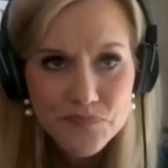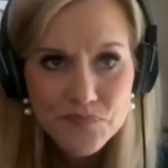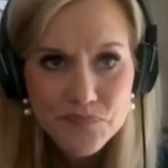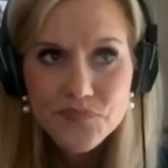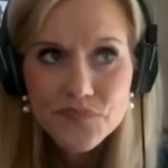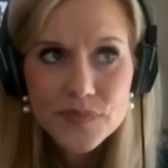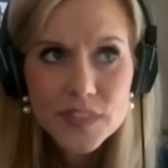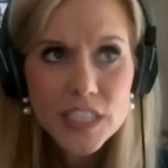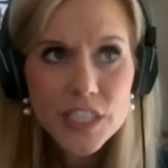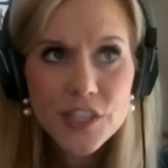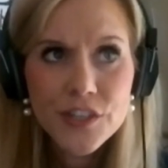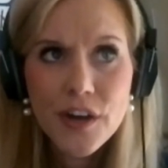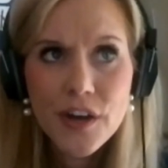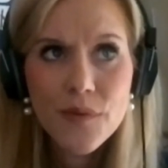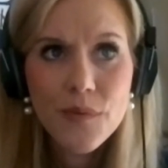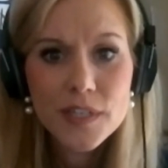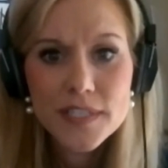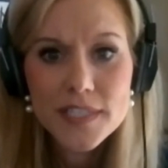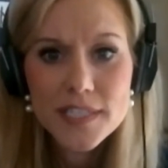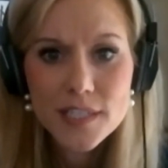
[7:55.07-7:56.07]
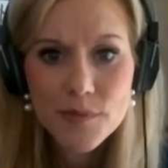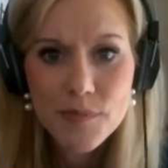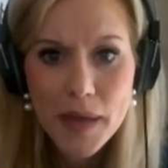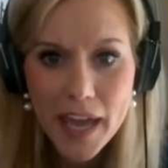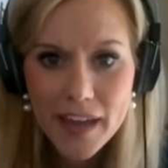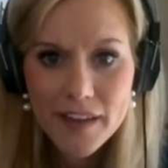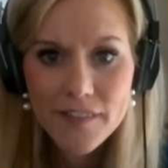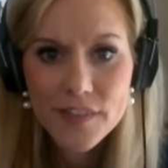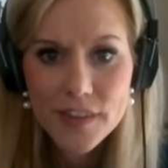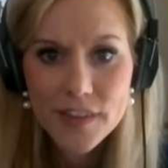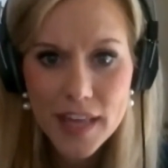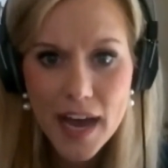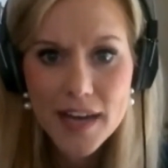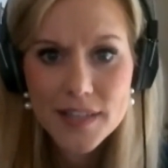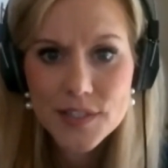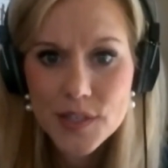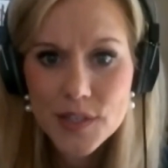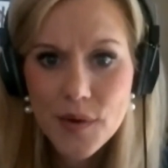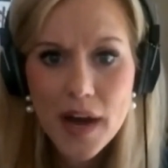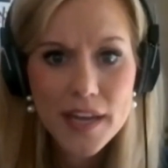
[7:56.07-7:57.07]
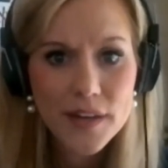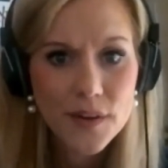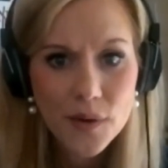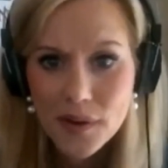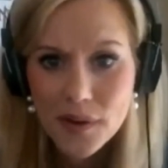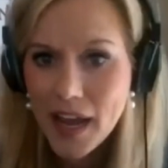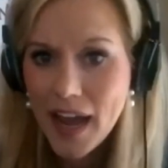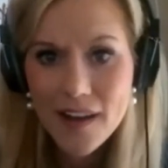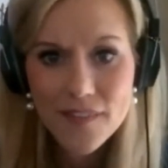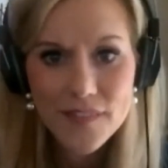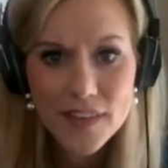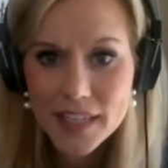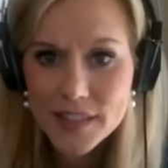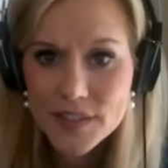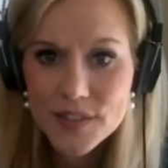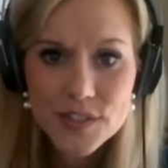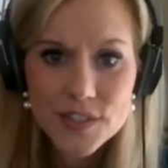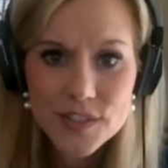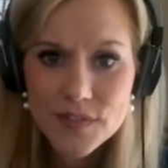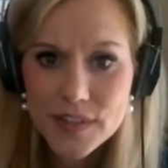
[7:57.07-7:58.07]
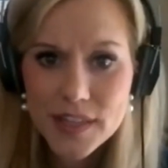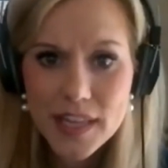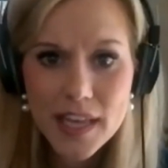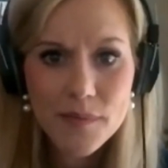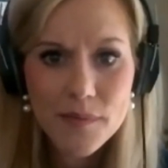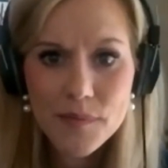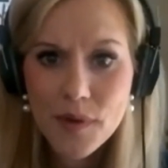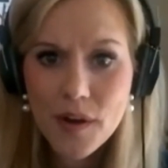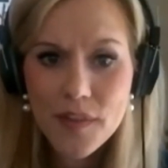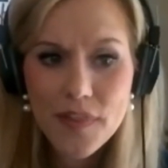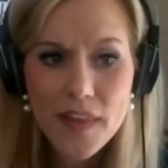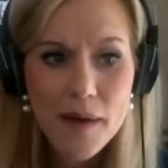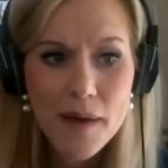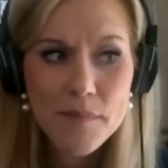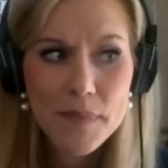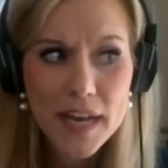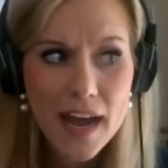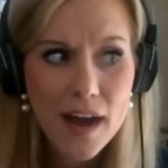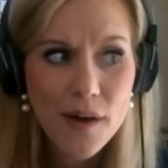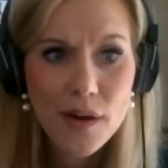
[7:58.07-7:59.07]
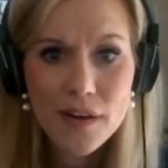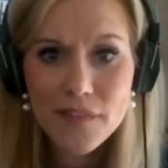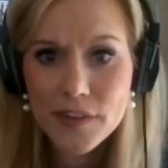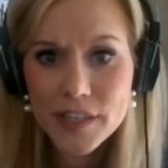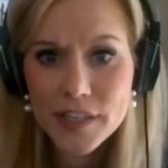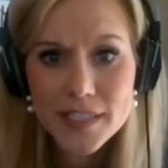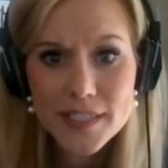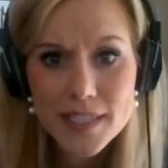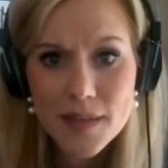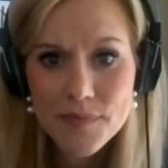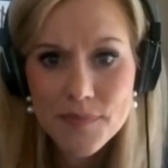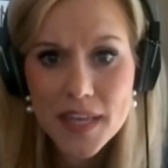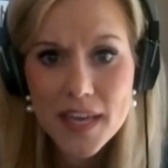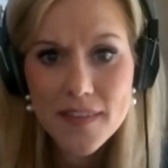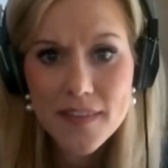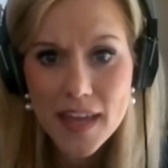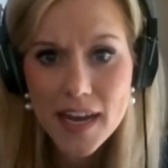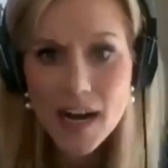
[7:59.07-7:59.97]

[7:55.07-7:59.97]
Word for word: you know we're still paying for that so i don't have answers for them on that but however it is something that